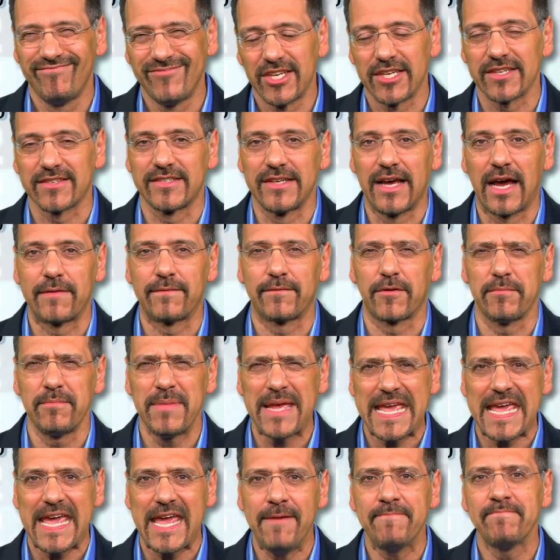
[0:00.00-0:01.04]
just not for
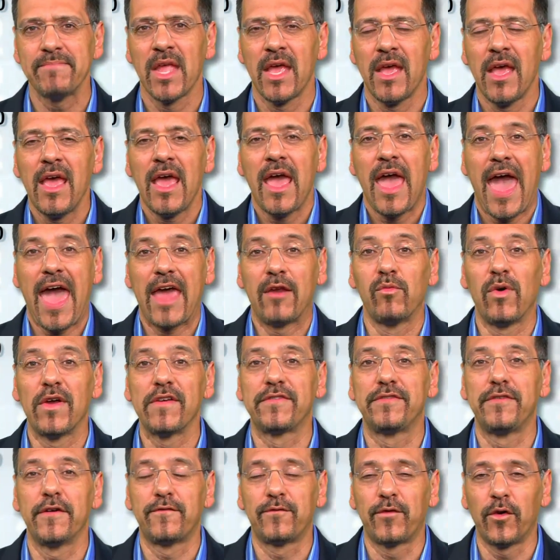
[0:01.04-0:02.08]
me, and
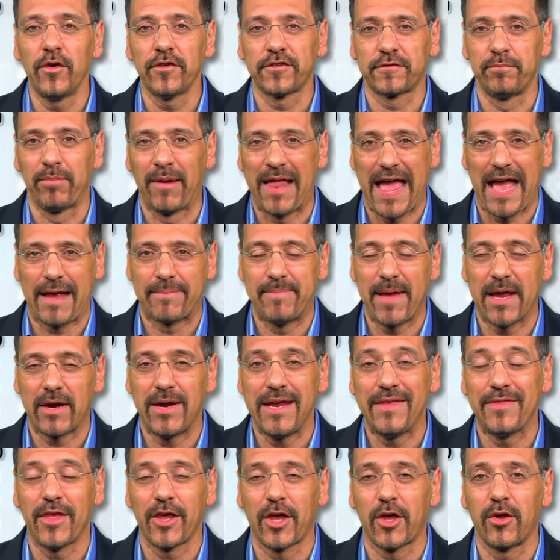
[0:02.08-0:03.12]
was the first
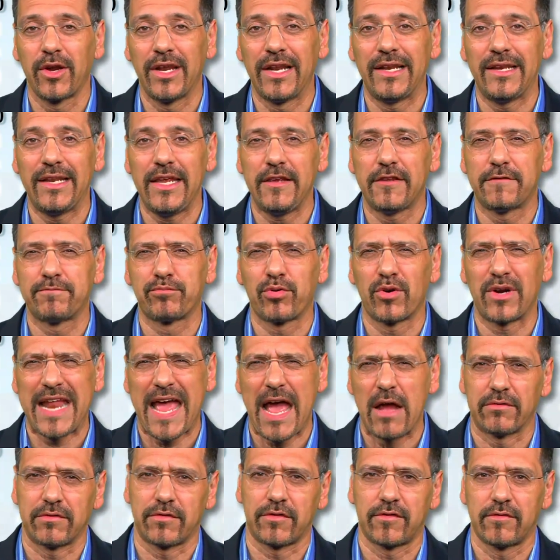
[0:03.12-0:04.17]
BlackBerry that could at least
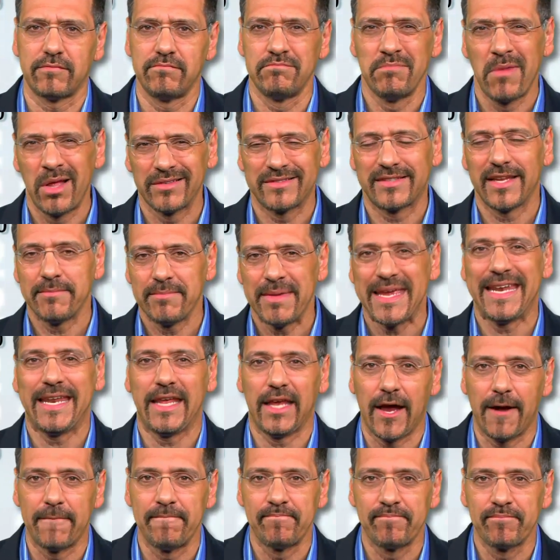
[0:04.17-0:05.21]
pronounce
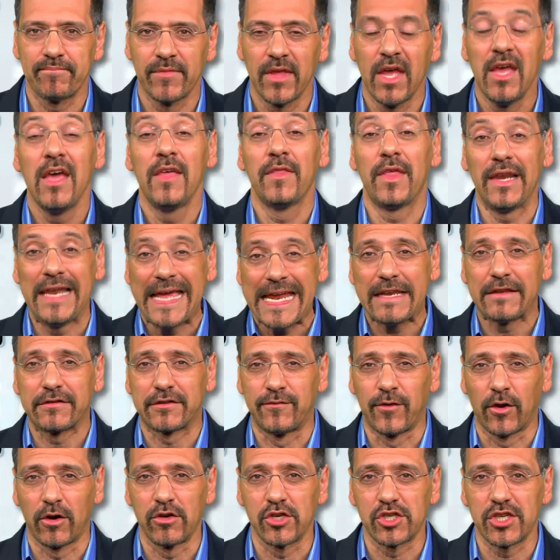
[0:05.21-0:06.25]
multimedia. The latest
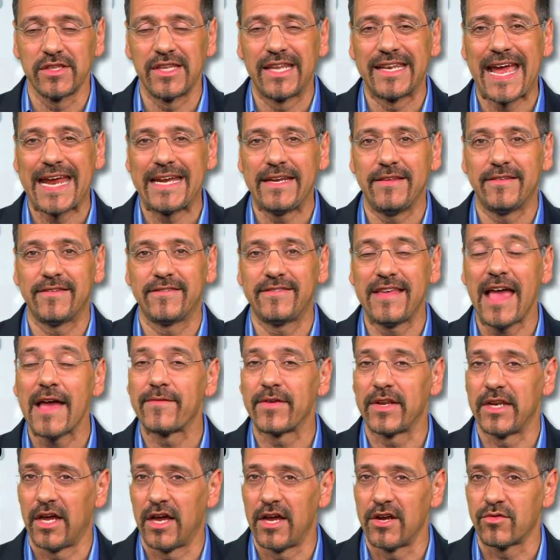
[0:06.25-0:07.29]
version, the
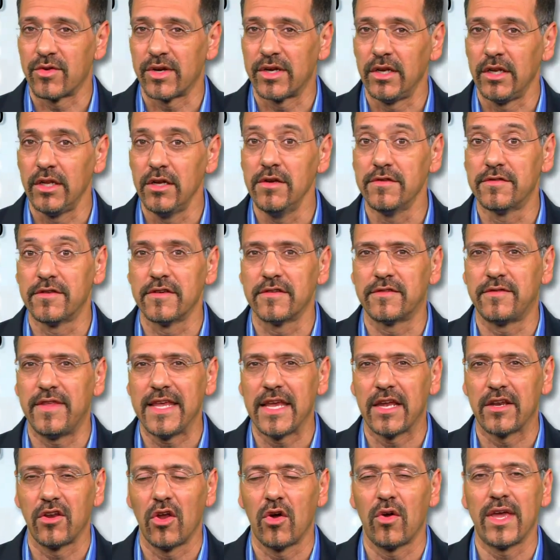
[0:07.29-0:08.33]
9700, loses
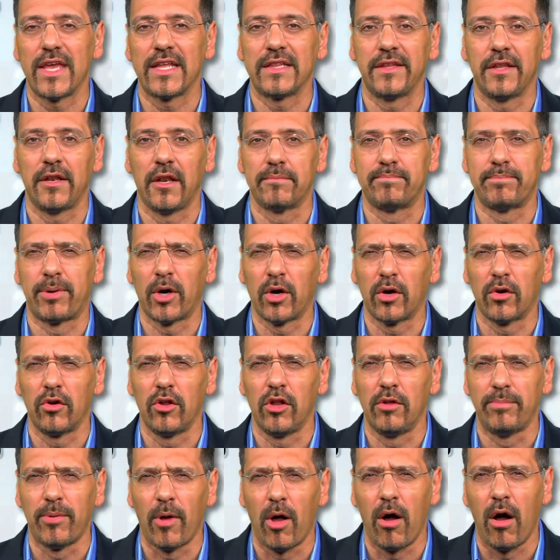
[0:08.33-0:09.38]
the annoying little
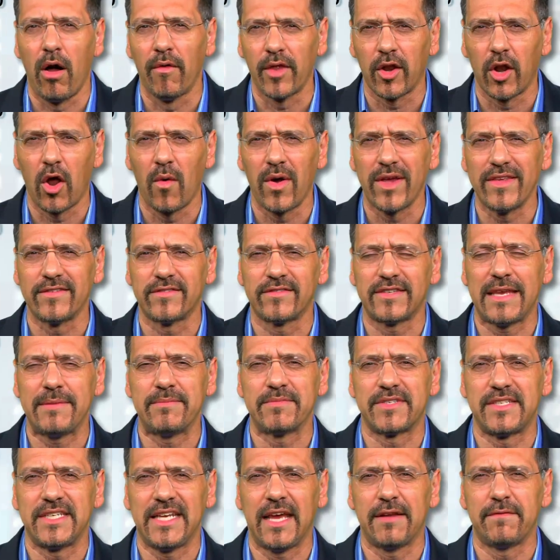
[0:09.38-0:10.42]
pearl ball that always
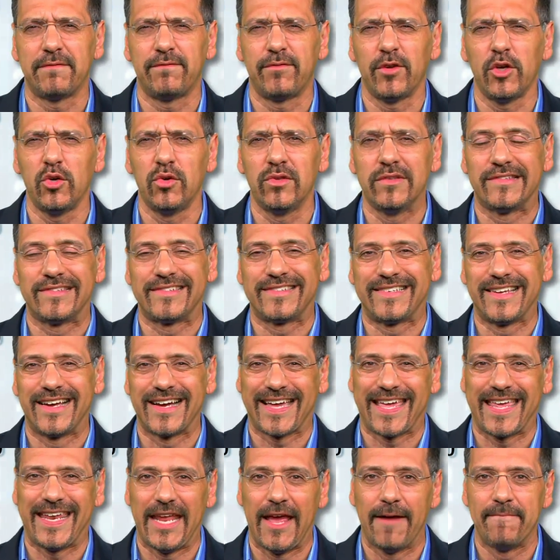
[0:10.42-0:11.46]
seems to get food
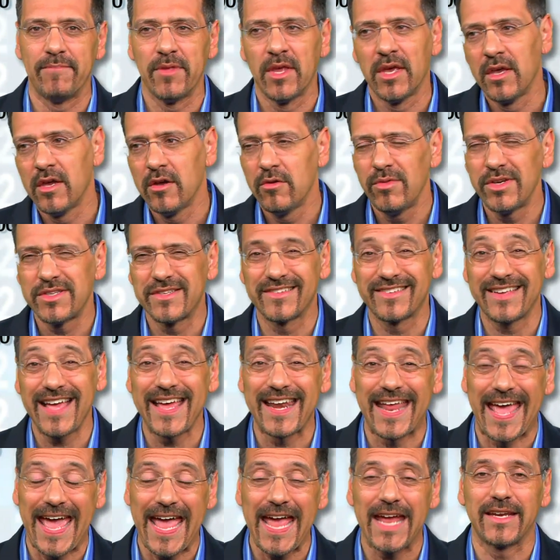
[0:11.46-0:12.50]
stuck in it, which is
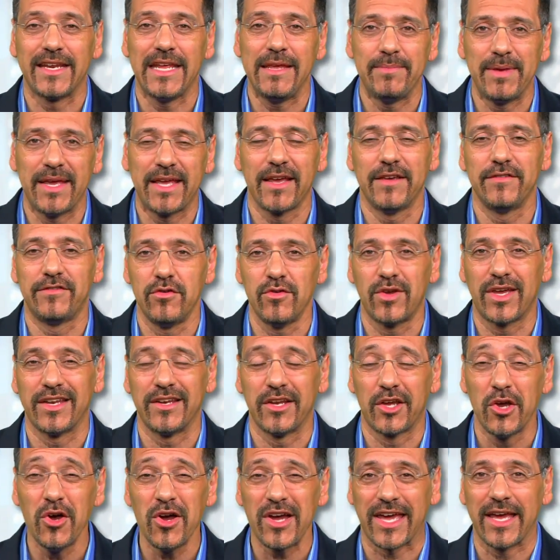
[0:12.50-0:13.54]
kind of handy because you
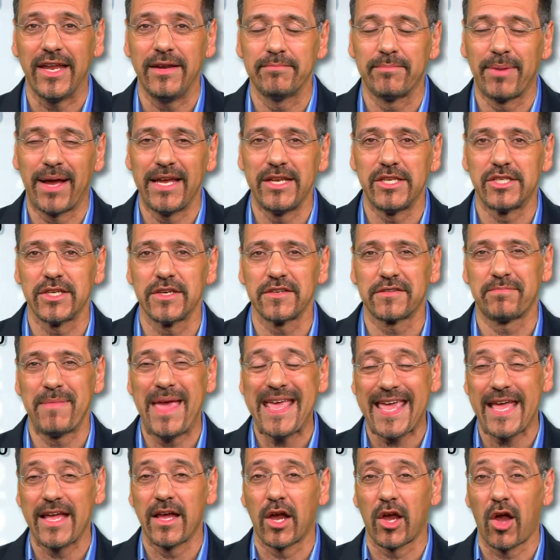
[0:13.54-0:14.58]
can cook it by just
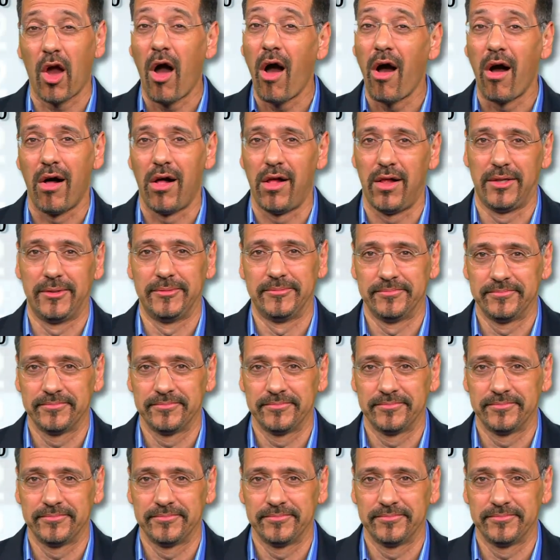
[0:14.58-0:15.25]
making a call.